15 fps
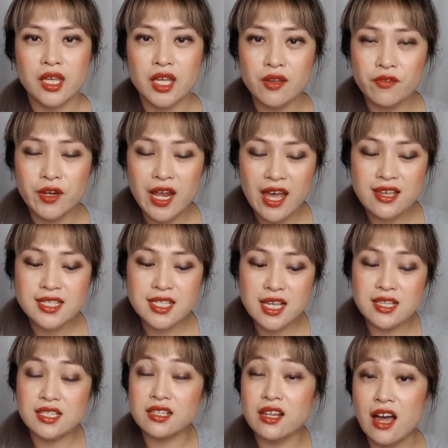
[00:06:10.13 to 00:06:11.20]
If it has
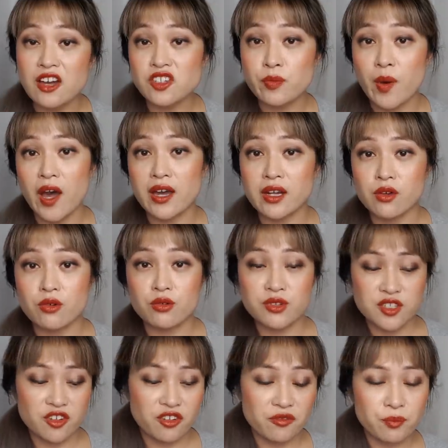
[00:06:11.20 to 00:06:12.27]
these larger
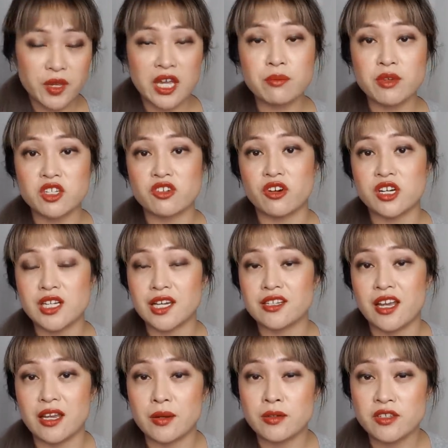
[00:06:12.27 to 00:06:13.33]
particles of pigmentary
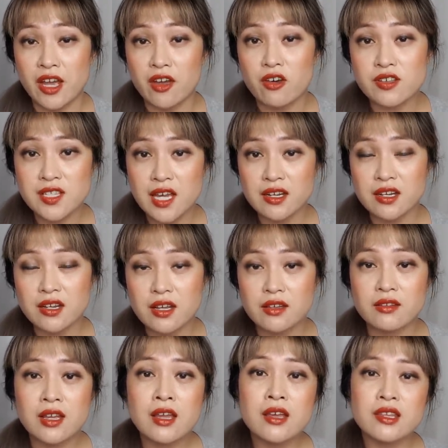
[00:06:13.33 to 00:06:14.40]
titanium dioxide in
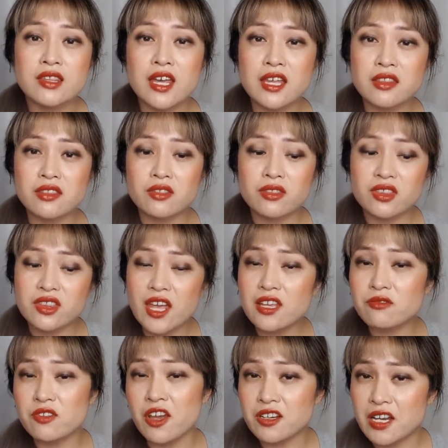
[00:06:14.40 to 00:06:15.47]
it, then
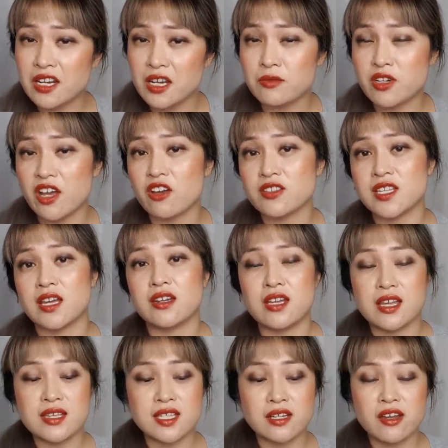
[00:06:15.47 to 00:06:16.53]
that titanium dioxide
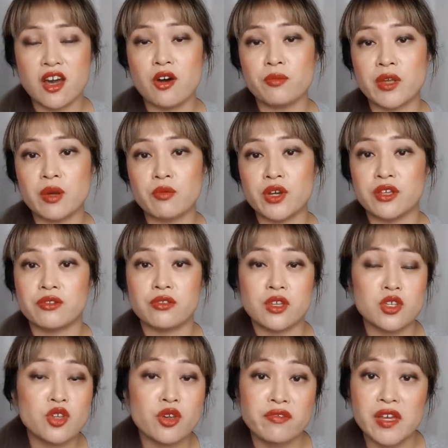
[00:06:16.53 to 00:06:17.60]
isn't helping with
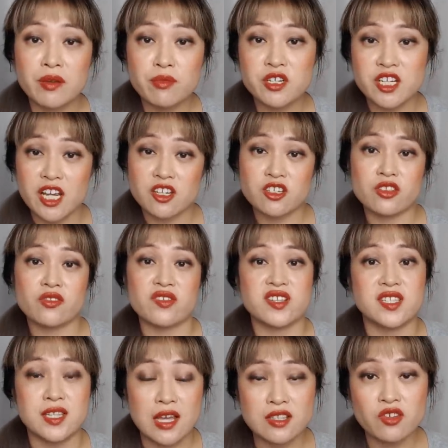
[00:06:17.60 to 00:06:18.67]
the UV protection, the
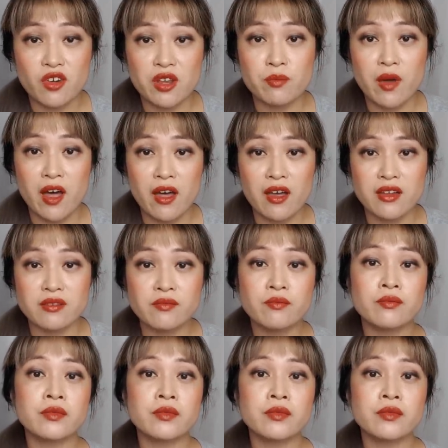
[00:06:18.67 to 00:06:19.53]
sunscreen part,